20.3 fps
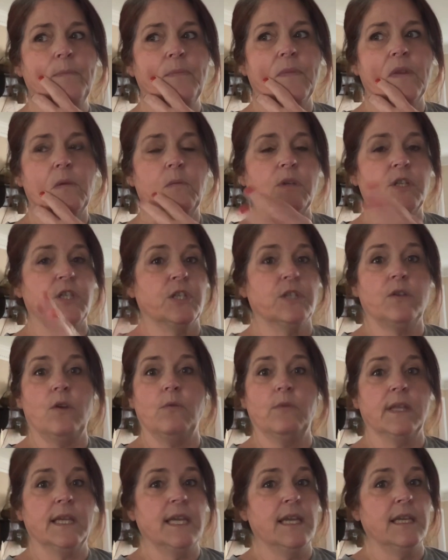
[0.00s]
which is
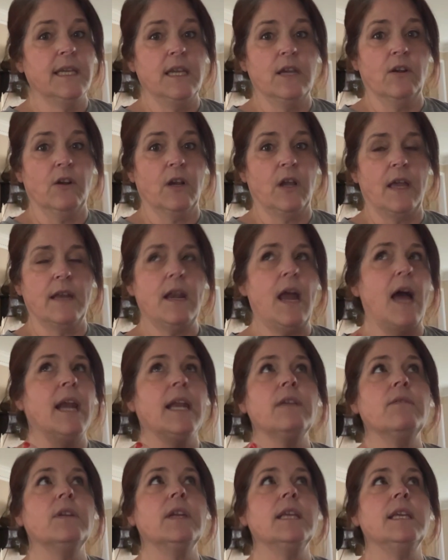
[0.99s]
only a year, not
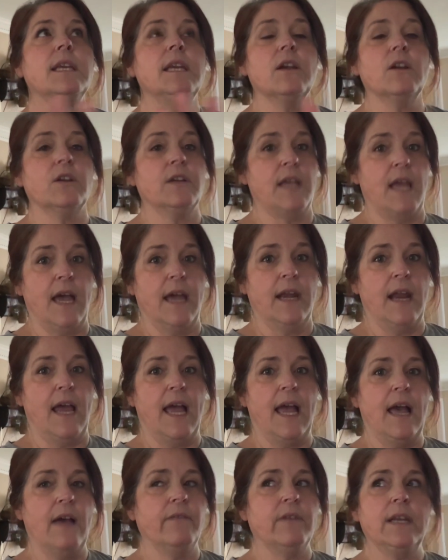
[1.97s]
even a year yet. I
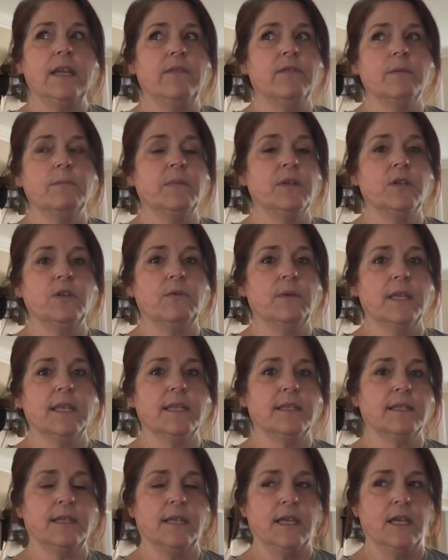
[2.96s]
haven't even been doing
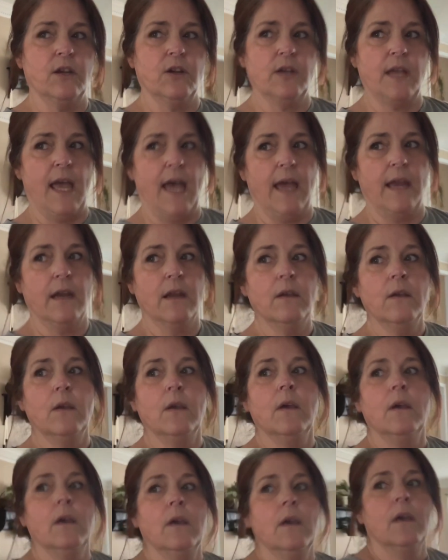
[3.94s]
this a year yet.
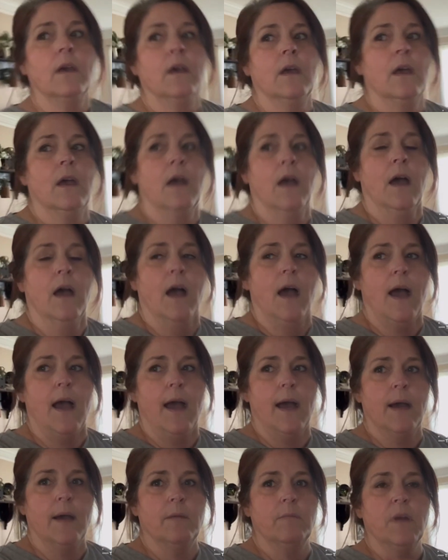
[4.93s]

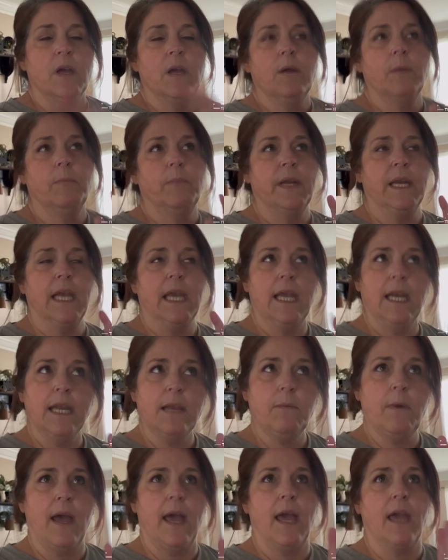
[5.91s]
But
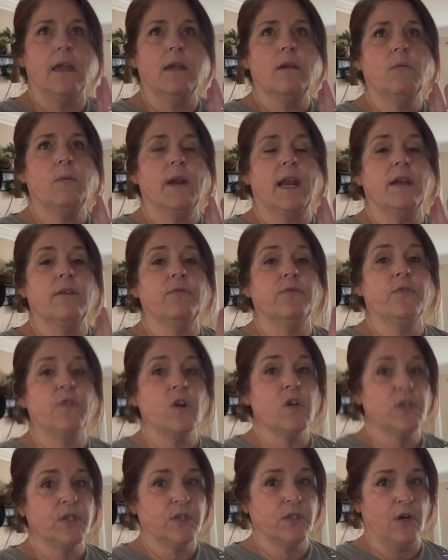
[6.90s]
anyway, when I
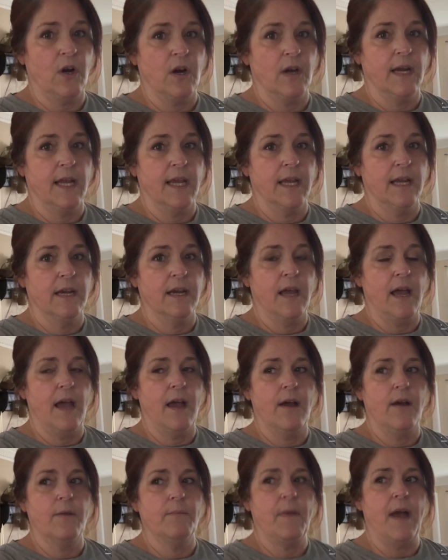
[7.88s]
first started,
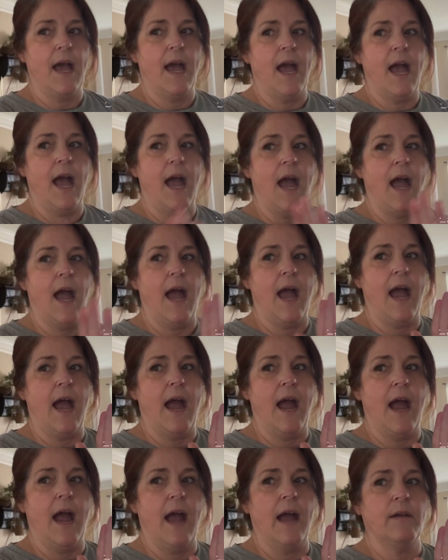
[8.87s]

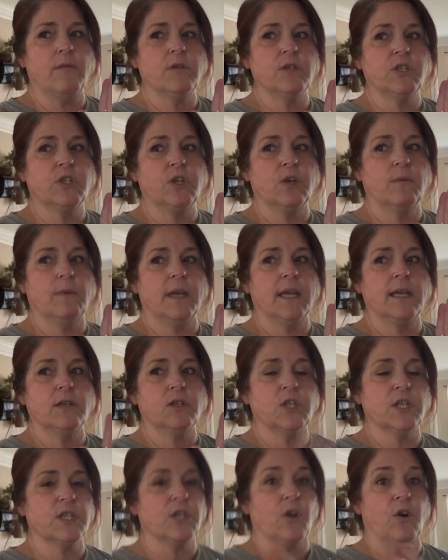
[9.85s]
I was doing
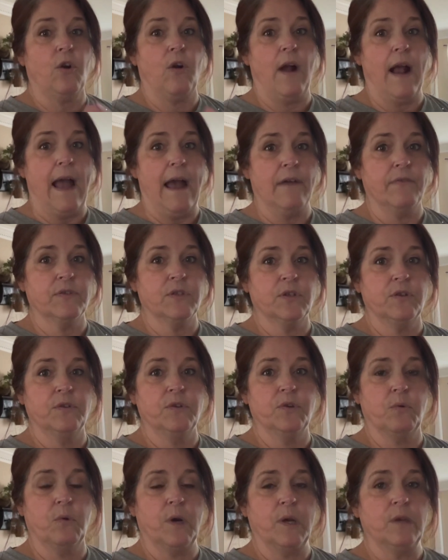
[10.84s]
just craft
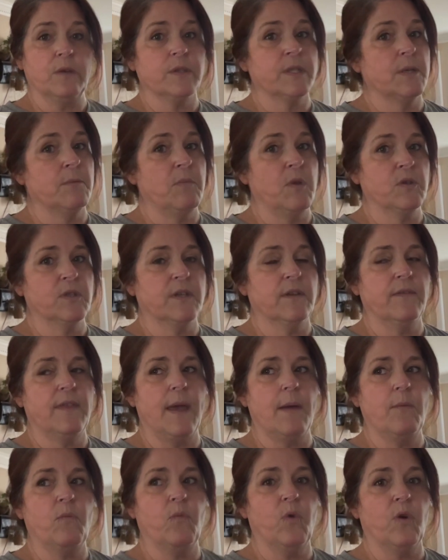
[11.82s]
tutorials, and most of
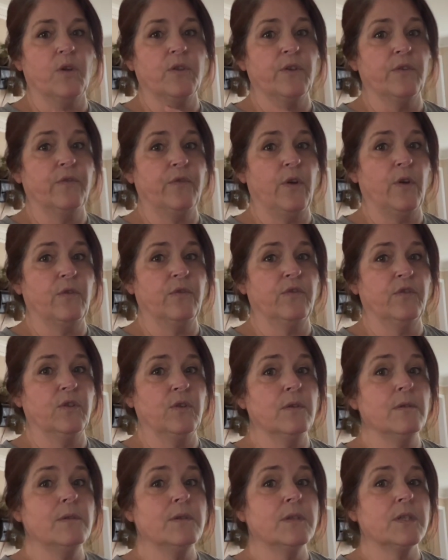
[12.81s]
them were the faux
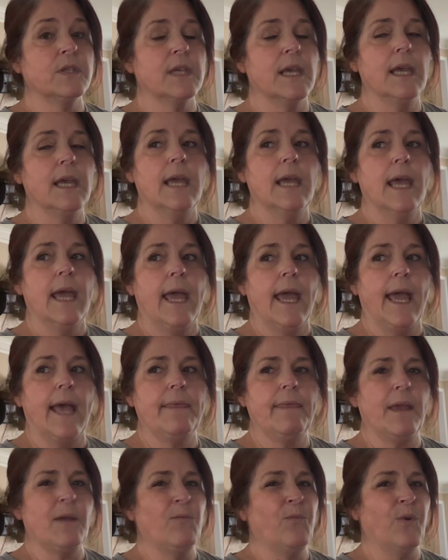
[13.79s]
foods,
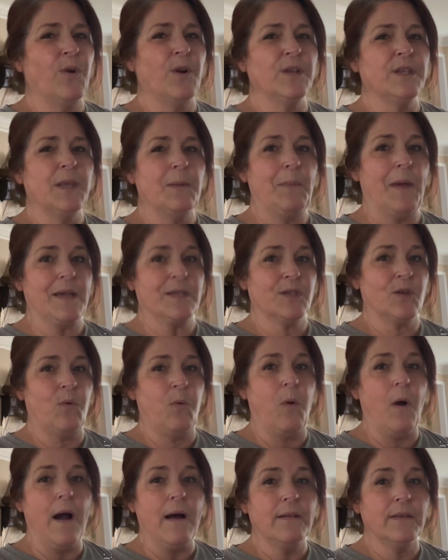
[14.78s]
and they weren't the best
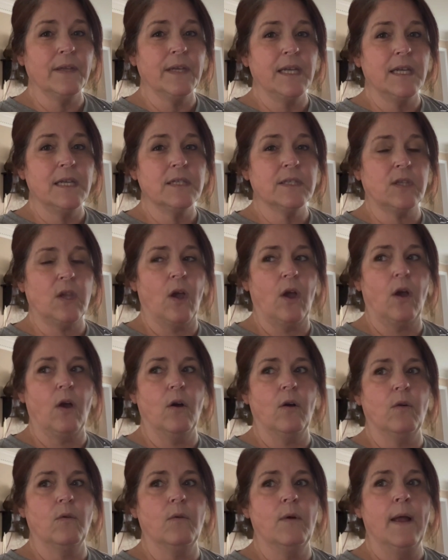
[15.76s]
quality.
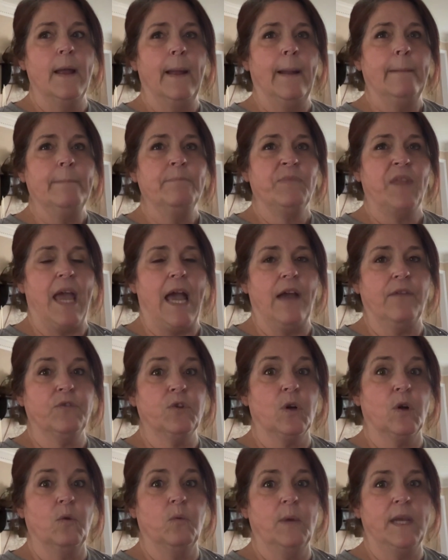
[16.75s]
So
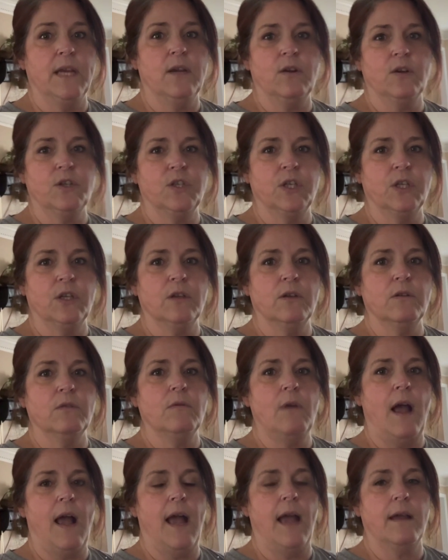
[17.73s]
after a week or
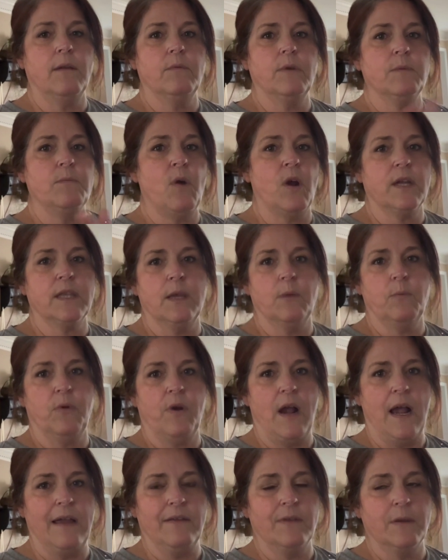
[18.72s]
two, I would mark them
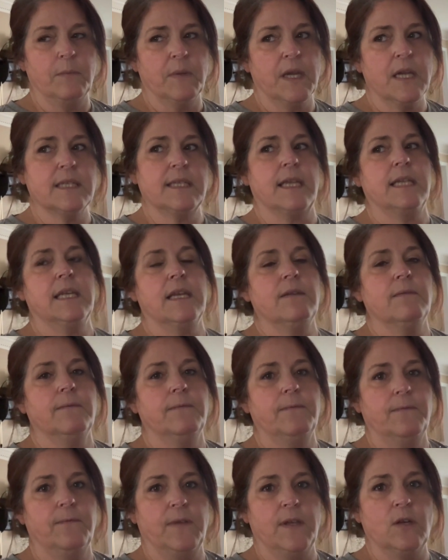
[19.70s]
private because I didn't
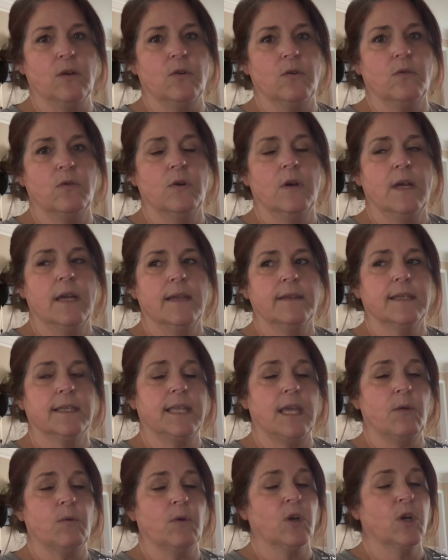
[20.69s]
feel that
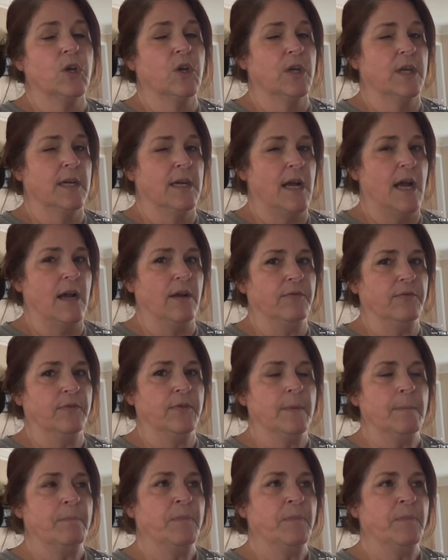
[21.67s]
they were good enough.